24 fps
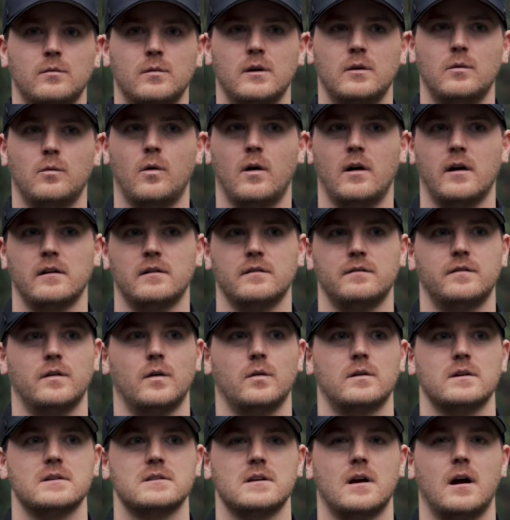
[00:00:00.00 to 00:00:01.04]
we wanted to
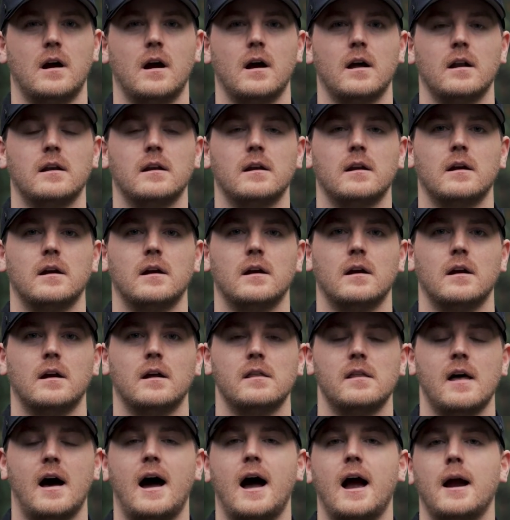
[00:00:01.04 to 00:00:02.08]
focus on
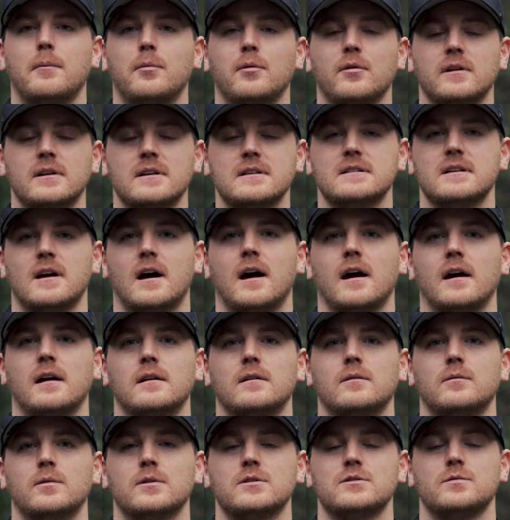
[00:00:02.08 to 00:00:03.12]
the hybrid design,
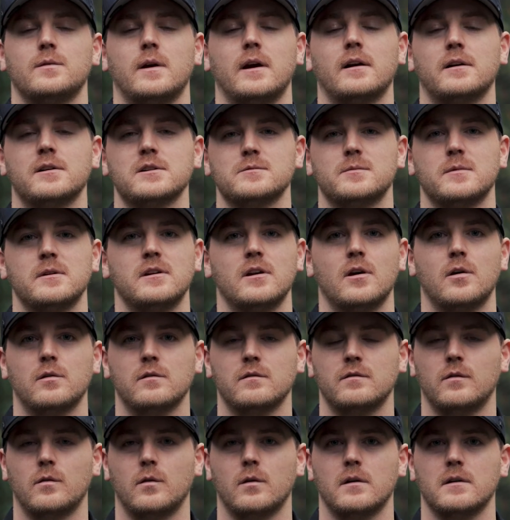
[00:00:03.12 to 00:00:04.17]
which Radar has been known
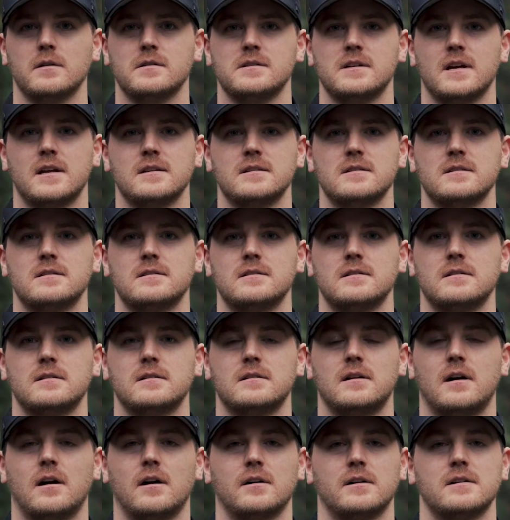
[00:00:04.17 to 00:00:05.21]
for since
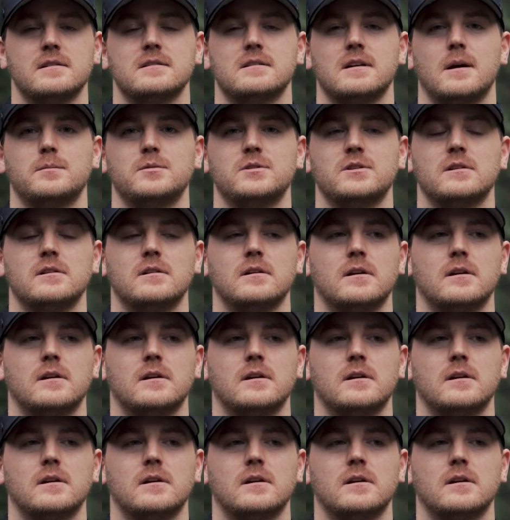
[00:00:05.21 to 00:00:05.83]
our conception.